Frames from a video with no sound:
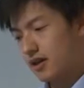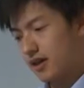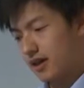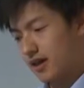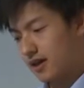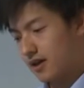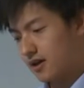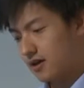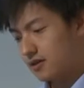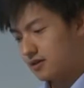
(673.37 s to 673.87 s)

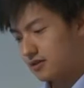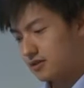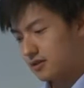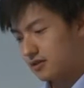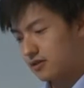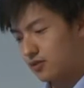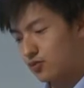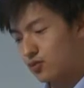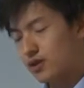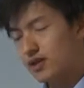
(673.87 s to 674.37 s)
And
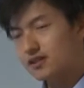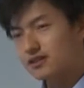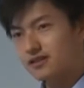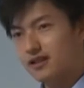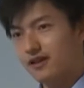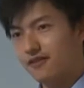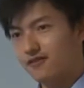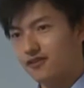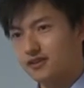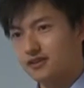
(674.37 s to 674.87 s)
the reason
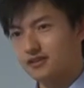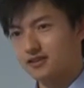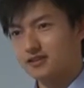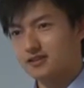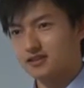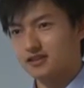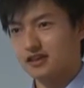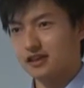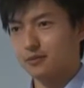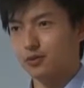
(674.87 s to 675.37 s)
that
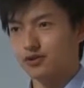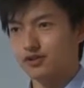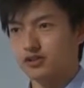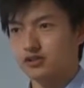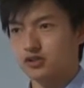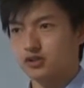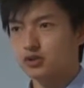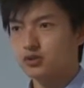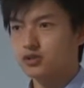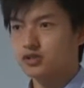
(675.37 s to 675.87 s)
physics is able to
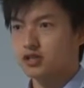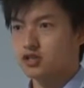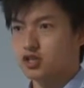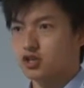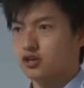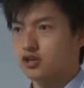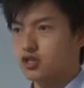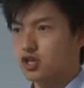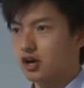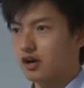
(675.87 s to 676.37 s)
do such a
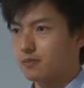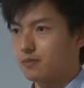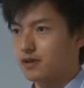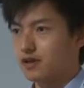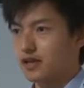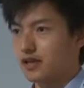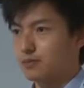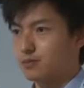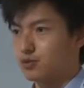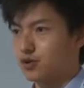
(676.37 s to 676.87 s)
good job
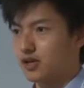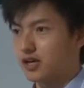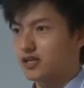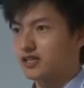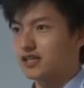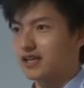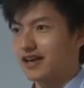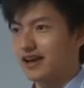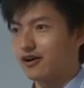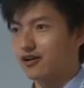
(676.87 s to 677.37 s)
in
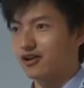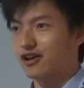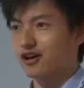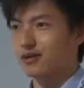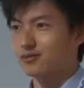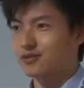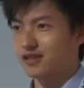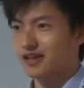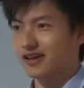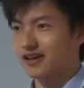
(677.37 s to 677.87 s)
predicting
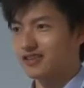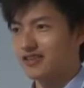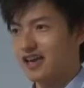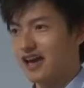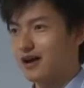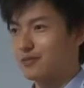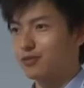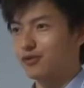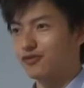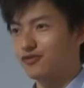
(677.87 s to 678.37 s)
outcomes like the
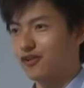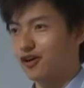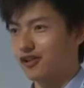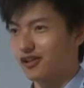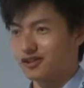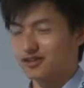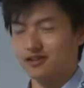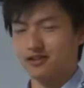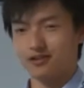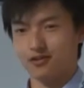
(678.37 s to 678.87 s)
apple
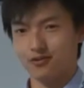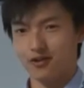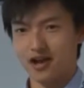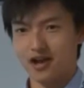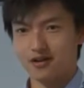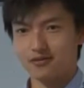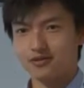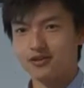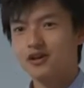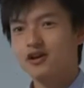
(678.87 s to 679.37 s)
falling to the
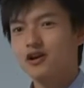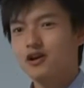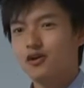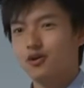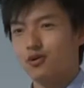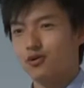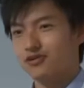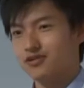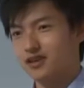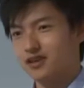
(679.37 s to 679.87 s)
ground,
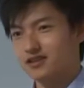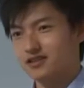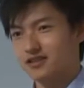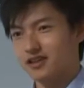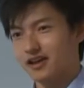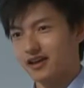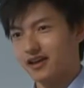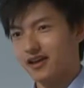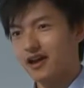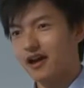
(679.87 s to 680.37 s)
or in things
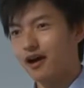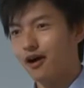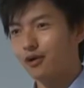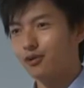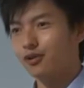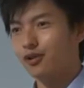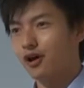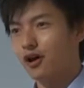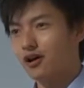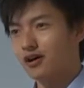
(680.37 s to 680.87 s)
like how
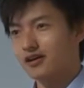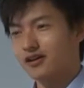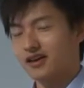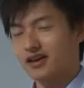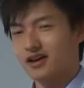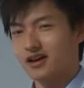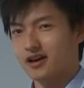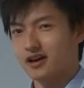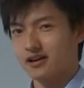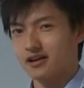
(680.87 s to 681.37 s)

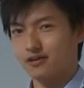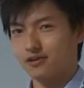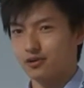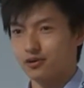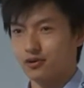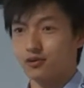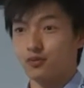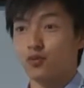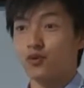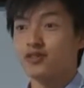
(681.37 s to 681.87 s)
long
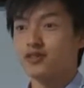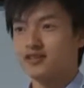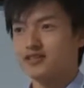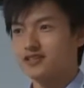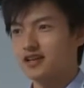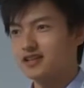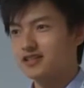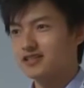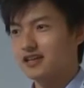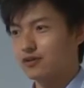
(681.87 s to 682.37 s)
or when the
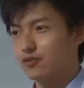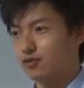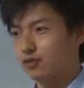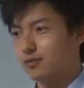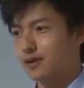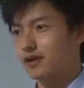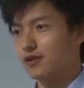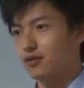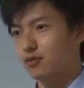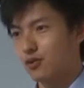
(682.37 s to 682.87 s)
sunset will
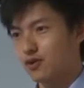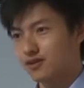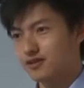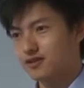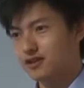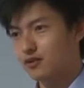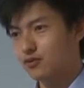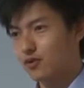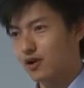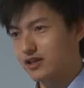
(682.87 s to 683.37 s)
be or when the
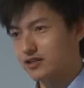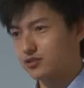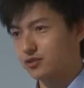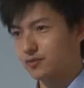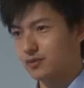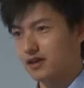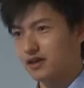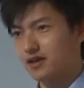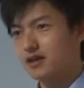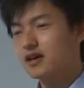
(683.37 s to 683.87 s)
sunrise will
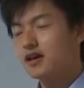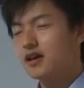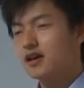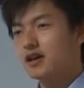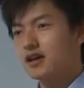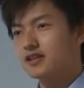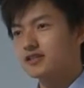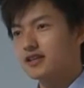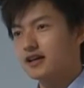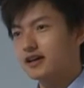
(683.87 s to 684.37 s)
be,
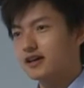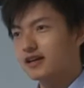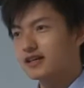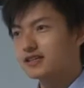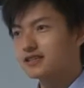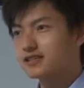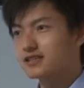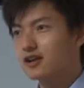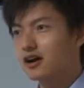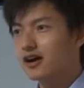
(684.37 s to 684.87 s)
is that
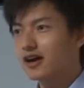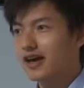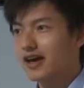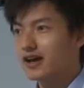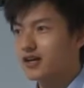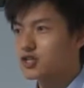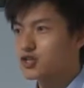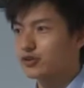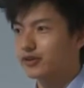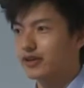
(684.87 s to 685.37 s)
it's not
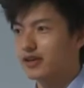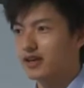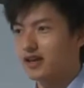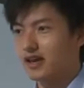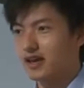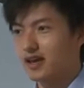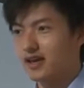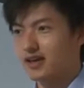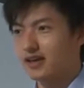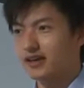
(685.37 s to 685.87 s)

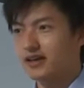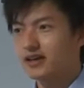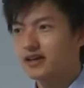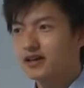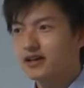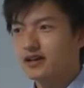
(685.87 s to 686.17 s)
actually a